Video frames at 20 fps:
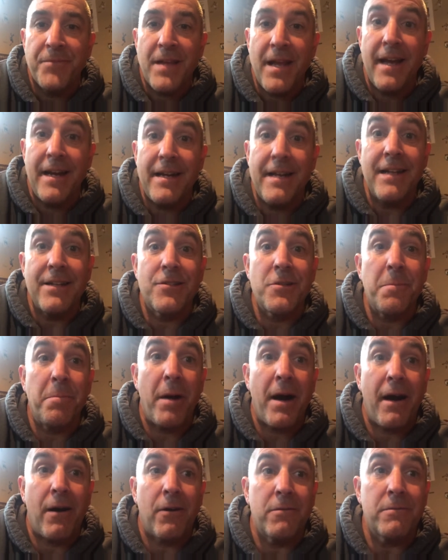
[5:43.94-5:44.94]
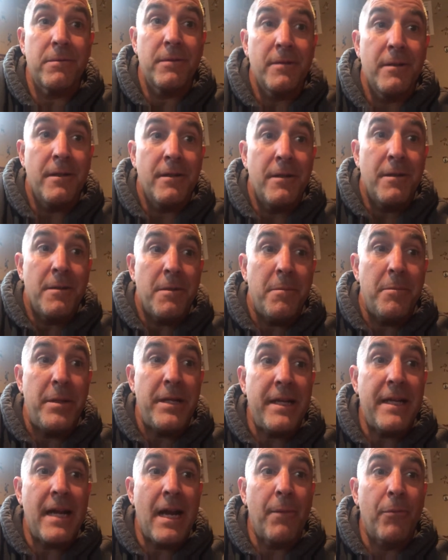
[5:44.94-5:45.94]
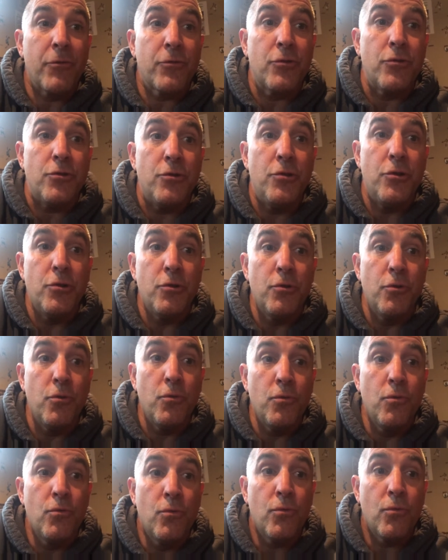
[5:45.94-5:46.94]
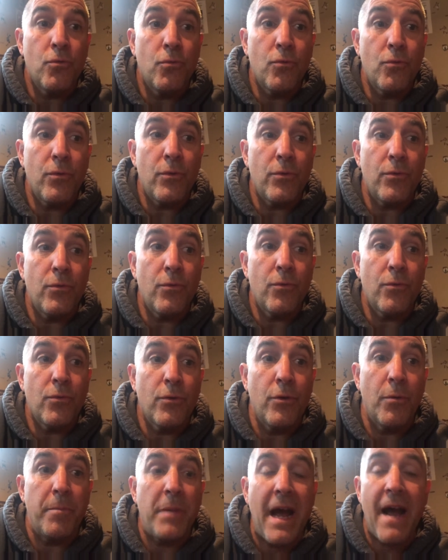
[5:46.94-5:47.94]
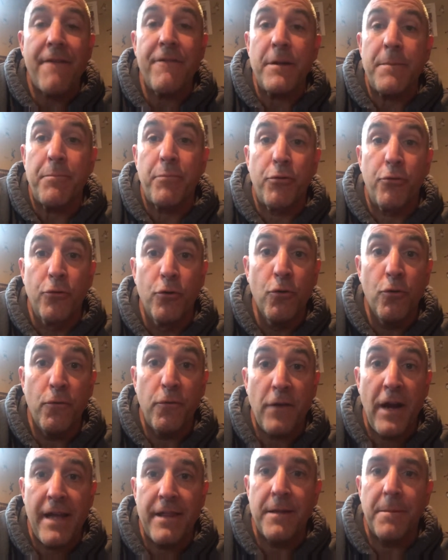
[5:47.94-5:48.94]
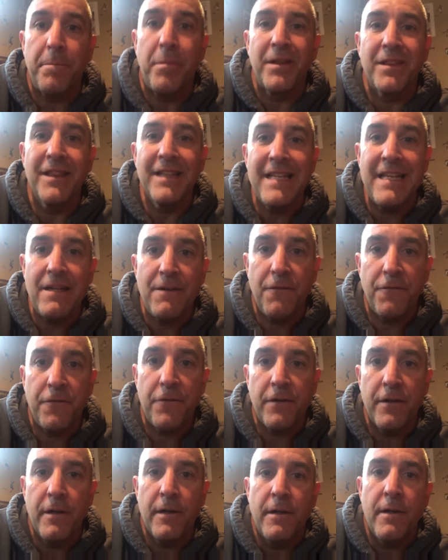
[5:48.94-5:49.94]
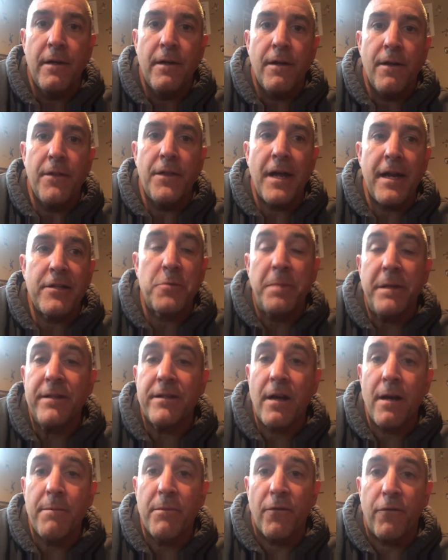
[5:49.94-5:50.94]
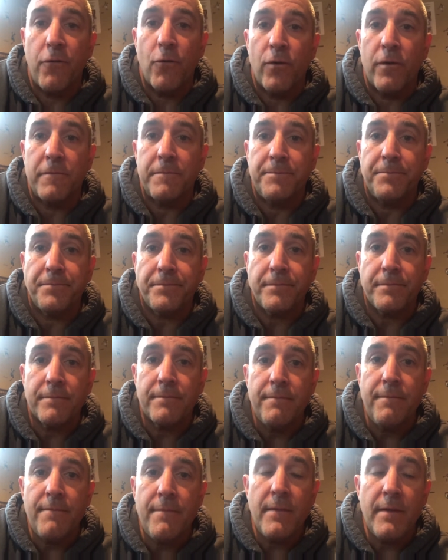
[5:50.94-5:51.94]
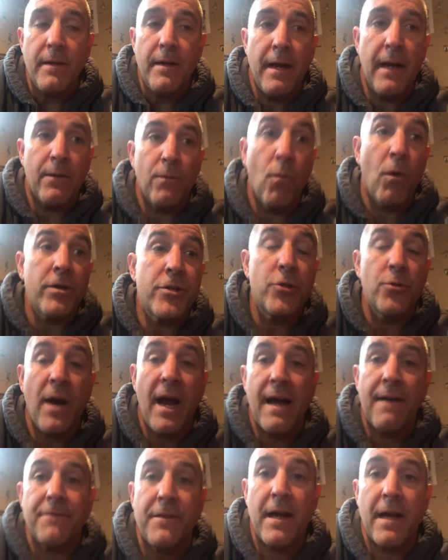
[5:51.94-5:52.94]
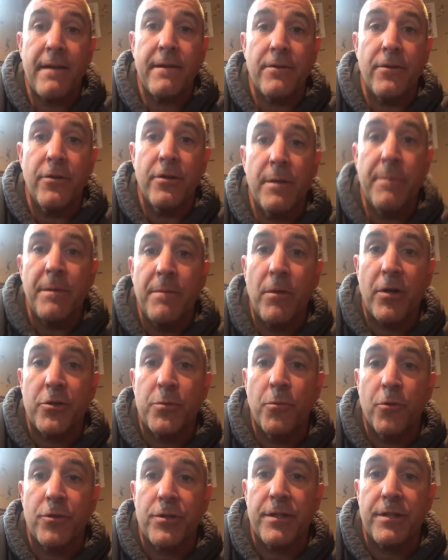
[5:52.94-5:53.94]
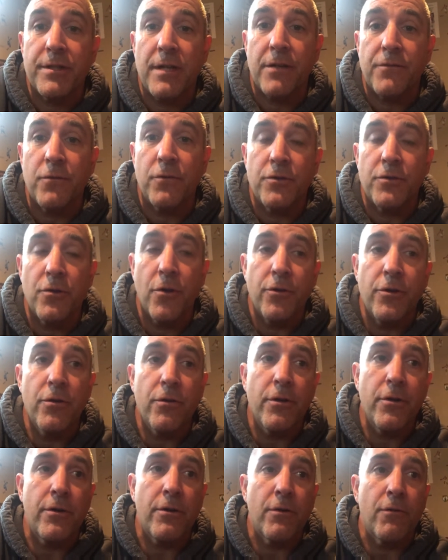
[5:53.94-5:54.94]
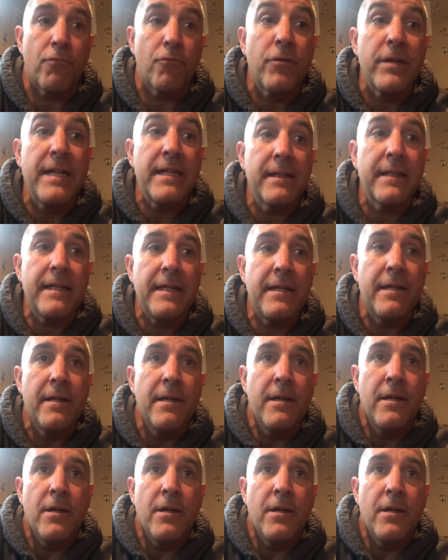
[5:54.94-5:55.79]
And it's about being able to do, you know, having proof and the belief that it's been done before. And once you have that, you're going to be much more successful. So you're in a really